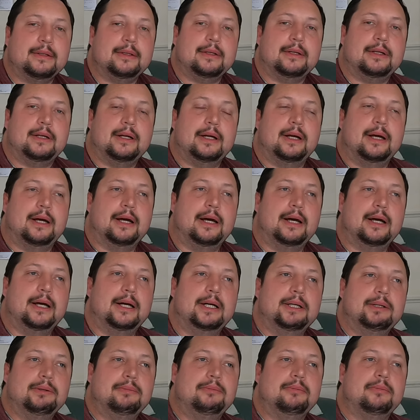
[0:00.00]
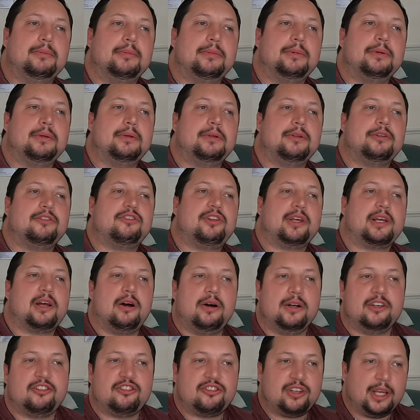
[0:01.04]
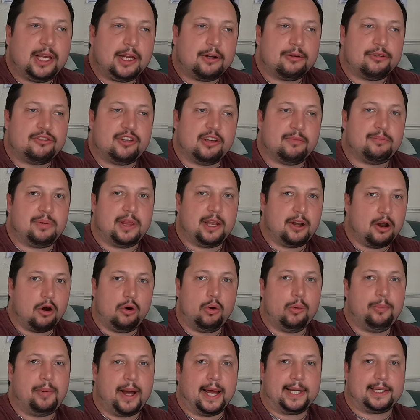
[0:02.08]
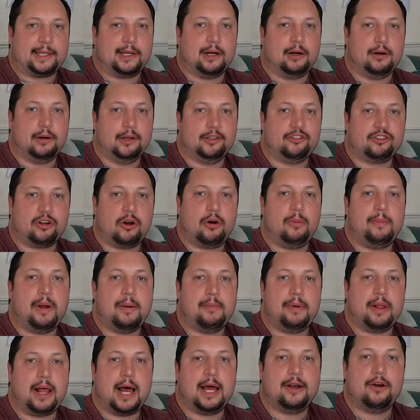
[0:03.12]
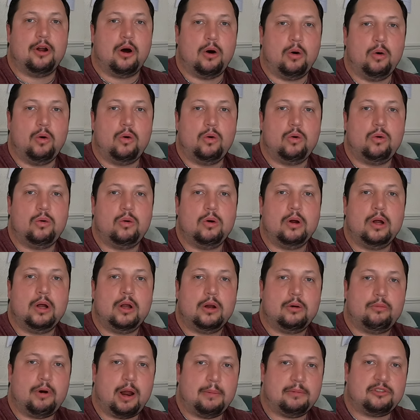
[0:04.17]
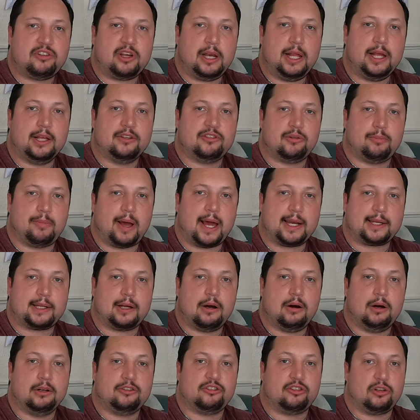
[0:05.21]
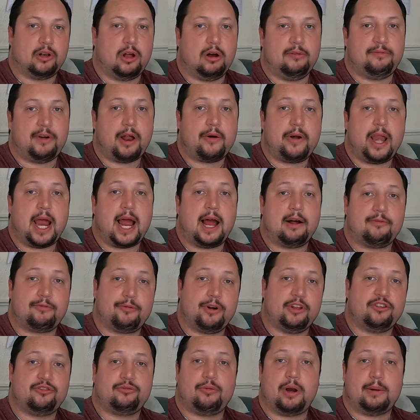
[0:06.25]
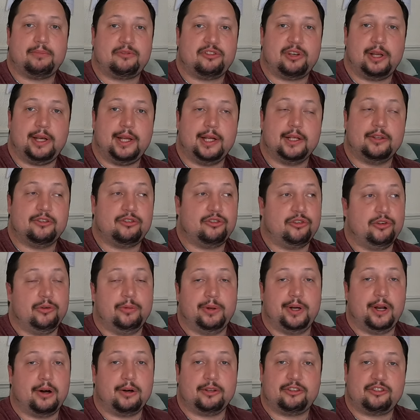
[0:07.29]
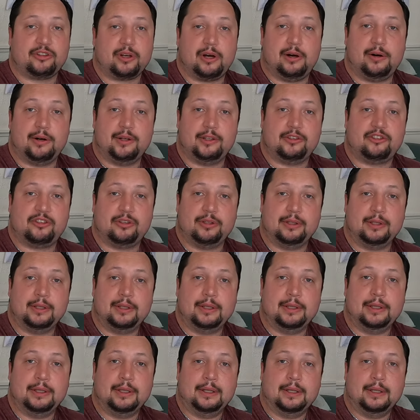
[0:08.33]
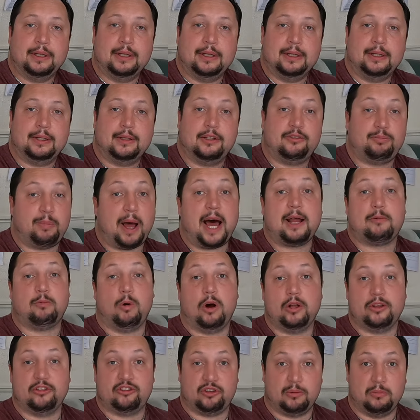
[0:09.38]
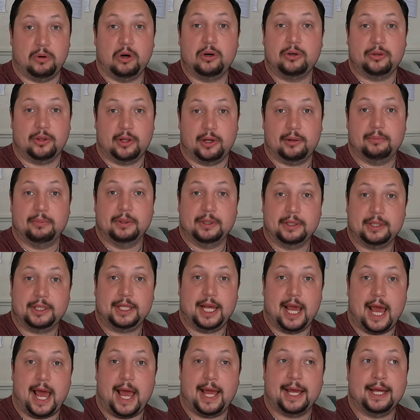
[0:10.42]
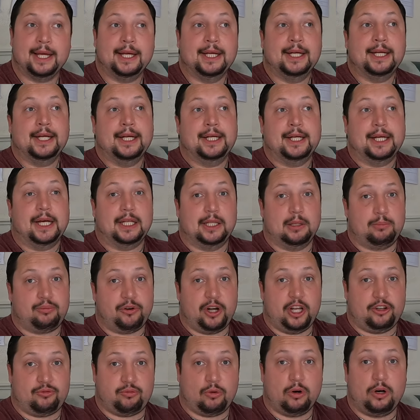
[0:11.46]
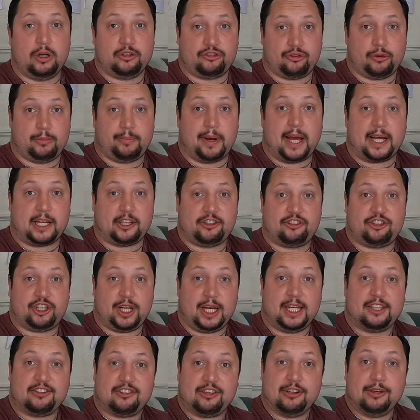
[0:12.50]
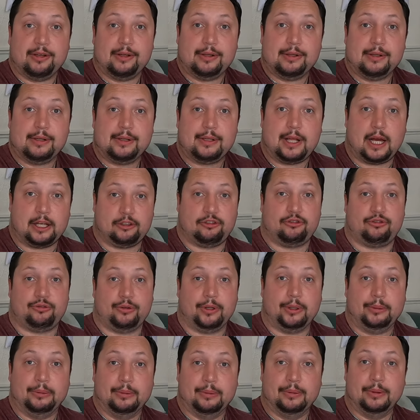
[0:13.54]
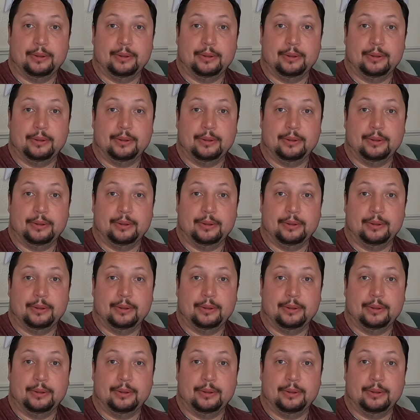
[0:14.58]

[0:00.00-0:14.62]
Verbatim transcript: Um, so they're kind of secretive, but they're not all bad guys. You've got to remember that. Not all reptilians are bad guys. There's a lot of very average reptilians who are nice guys. There's bad ones among them, yeah. And the British Royals are a bag of shit. That's true.